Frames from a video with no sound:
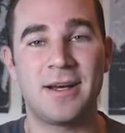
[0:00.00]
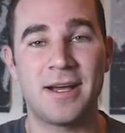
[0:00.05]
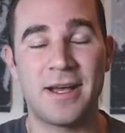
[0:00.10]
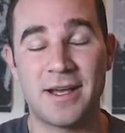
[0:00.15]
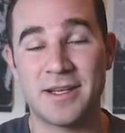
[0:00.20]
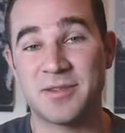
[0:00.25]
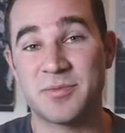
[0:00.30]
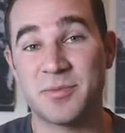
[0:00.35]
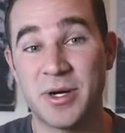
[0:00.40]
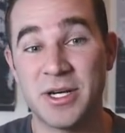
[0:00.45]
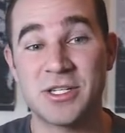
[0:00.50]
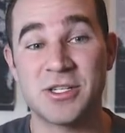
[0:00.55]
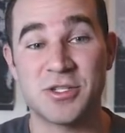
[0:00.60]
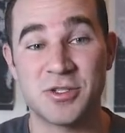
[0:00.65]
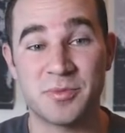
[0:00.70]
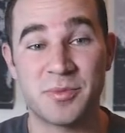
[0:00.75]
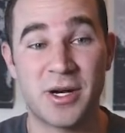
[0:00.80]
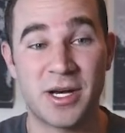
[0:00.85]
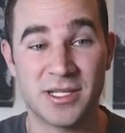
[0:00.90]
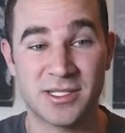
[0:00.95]
as much as
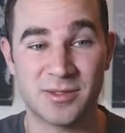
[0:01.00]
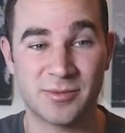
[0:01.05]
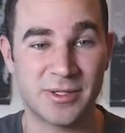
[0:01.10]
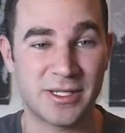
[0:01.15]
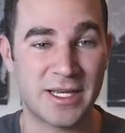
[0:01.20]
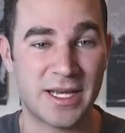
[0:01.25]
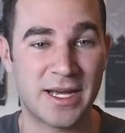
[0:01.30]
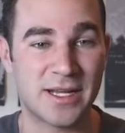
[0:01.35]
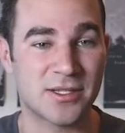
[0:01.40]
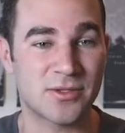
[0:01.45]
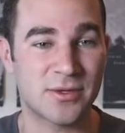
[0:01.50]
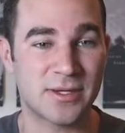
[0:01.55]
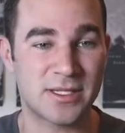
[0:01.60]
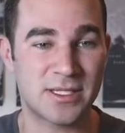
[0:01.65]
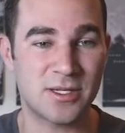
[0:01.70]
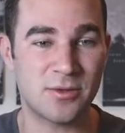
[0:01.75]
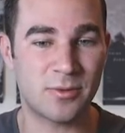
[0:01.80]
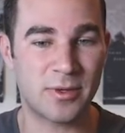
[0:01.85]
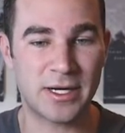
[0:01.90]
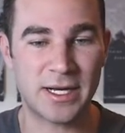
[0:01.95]
you possibly can. So I
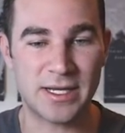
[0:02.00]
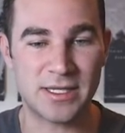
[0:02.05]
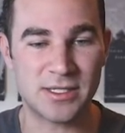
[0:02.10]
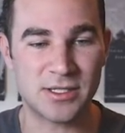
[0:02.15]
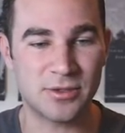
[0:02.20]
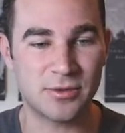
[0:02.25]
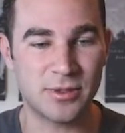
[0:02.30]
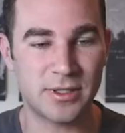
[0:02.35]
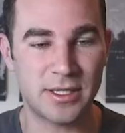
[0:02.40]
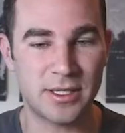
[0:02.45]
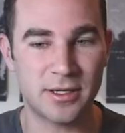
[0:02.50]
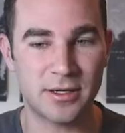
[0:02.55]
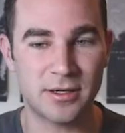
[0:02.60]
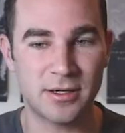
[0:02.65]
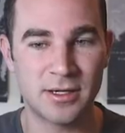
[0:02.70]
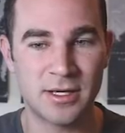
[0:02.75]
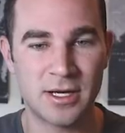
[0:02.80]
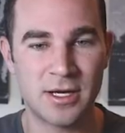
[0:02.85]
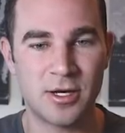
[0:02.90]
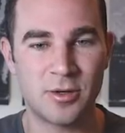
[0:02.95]
see what I do
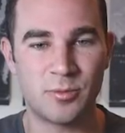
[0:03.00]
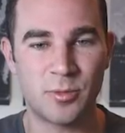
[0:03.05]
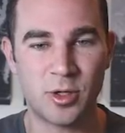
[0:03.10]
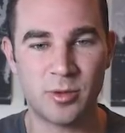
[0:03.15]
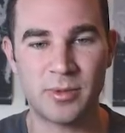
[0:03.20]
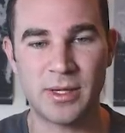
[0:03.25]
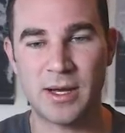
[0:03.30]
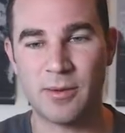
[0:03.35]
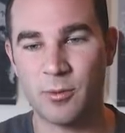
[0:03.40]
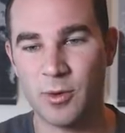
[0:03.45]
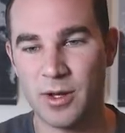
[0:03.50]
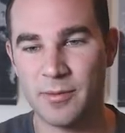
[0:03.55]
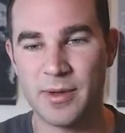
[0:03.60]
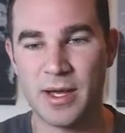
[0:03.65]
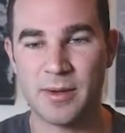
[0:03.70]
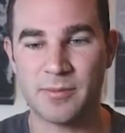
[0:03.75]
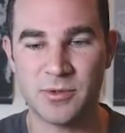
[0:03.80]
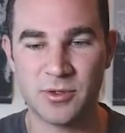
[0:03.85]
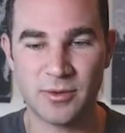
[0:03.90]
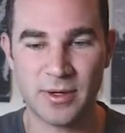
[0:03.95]
here: mobile app, web
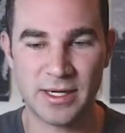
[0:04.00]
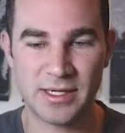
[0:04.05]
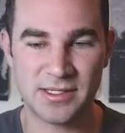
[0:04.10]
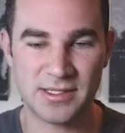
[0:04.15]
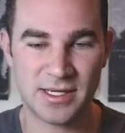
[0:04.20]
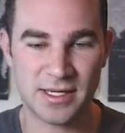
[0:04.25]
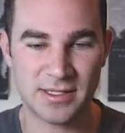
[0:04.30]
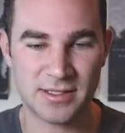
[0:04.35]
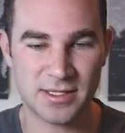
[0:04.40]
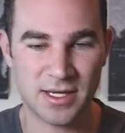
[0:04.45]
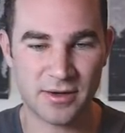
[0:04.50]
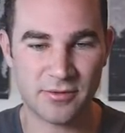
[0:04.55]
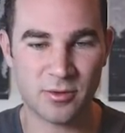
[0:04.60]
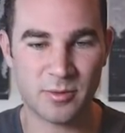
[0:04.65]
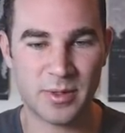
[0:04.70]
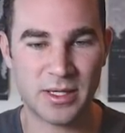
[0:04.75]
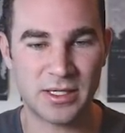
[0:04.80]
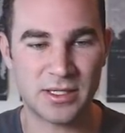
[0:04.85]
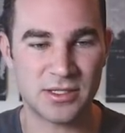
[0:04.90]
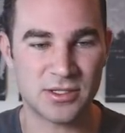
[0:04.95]
app, UI design, software
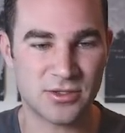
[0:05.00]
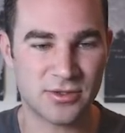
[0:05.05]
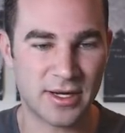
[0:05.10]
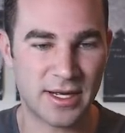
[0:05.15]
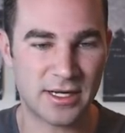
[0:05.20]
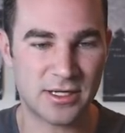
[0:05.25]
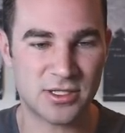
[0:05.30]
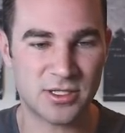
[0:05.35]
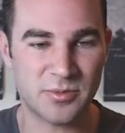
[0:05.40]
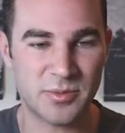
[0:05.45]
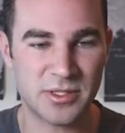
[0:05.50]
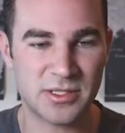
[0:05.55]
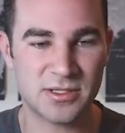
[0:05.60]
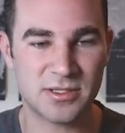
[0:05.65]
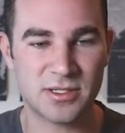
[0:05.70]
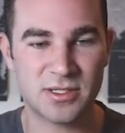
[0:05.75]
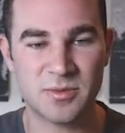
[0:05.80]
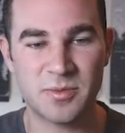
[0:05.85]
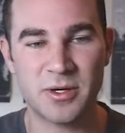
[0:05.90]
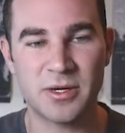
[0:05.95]
maintenance, strategy, business
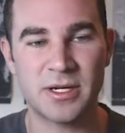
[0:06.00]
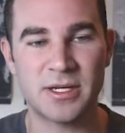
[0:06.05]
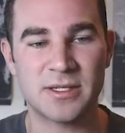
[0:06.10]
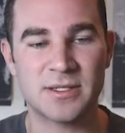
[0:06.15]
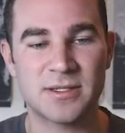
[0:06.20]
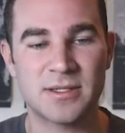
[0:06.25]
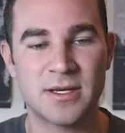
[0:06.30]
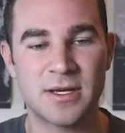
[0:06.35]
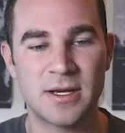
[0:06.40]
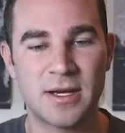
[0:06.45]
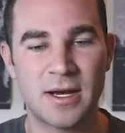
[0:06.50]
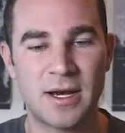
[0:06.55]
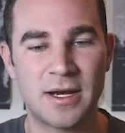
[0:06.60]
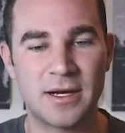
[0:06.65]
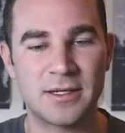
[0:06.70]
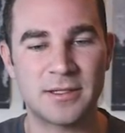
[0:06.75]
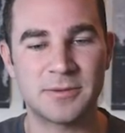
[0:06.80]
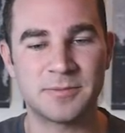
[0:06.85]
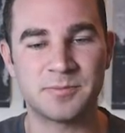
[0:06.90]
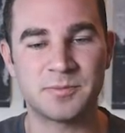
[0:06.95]
experience.
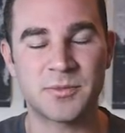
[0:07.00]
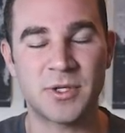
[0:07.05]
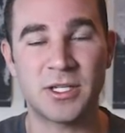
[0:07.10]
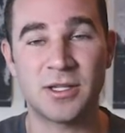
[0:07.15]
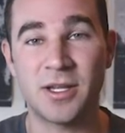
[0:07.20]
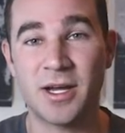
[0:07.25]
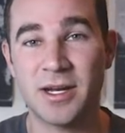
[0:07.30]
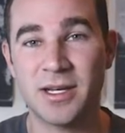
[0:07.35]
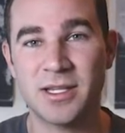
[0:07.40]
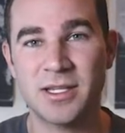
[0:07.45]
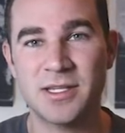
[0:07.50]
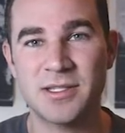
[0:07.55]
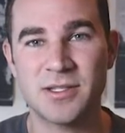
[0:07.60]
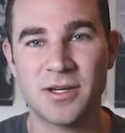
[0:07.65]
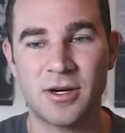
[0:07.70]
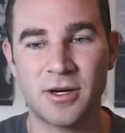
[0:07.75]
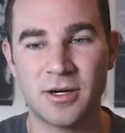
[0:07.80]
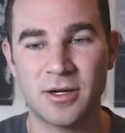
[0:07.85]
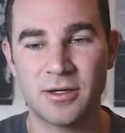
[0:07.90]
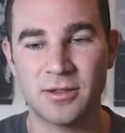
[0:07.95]
A lot of these
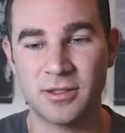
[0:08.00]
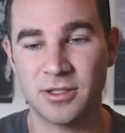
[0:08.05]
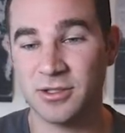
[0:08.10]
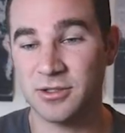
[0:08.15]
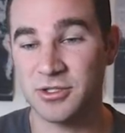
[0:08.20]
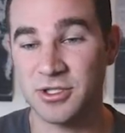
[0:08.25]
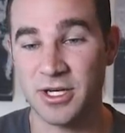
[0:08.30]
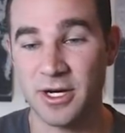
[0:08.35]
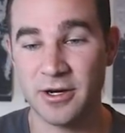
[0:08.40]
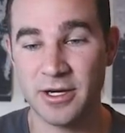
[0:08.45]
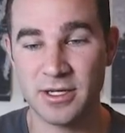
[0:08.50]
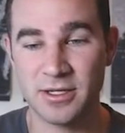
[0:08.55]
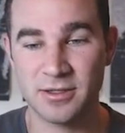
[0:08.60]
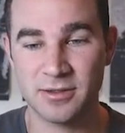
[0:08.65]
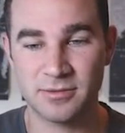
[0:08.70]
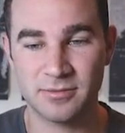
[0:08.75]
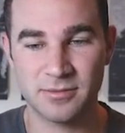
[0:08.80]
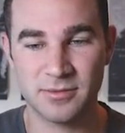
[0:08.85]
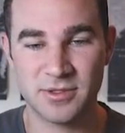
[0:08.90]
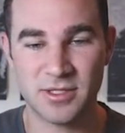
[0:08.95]
are a little generic:
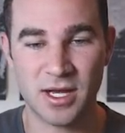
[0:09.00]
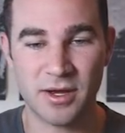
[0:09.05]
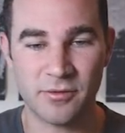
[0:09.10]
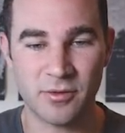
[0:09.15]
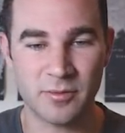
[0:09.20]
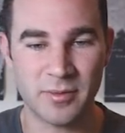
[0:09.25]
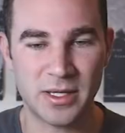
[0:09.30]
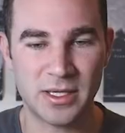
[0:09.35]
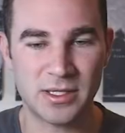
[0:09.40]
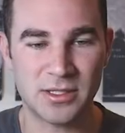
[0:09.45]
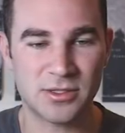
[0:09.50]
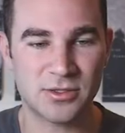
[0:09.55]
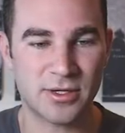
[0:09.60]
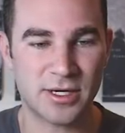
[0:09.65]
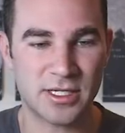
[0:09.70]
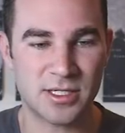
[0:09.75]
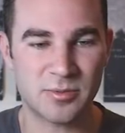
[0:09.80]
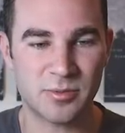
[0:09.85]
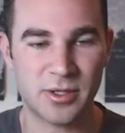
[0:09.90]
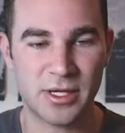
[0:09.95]
software maintenance,
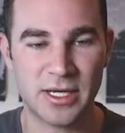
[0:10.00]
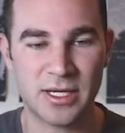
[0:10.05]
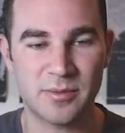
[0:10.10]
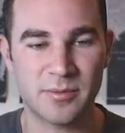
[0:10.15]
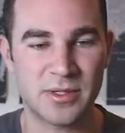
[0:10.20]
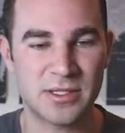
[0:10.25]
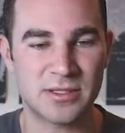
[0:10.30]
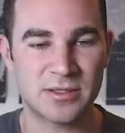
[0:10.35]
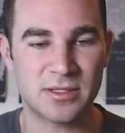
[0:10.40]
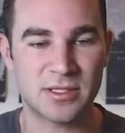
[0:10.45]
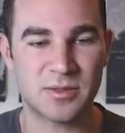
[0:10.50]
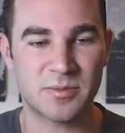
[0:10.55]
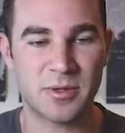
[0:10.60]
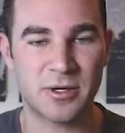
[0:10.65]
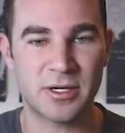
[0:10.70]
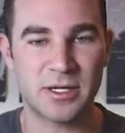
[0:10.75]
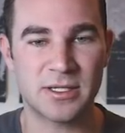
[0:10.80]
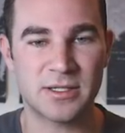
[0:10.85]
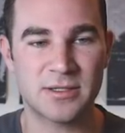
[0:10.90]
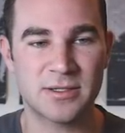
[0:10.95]
strategy planning, business
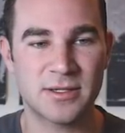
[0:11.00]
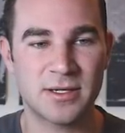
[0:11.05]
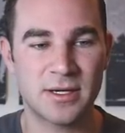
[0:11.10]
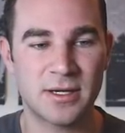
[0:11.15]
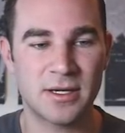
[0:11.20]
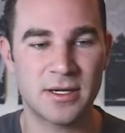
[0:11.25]
experience.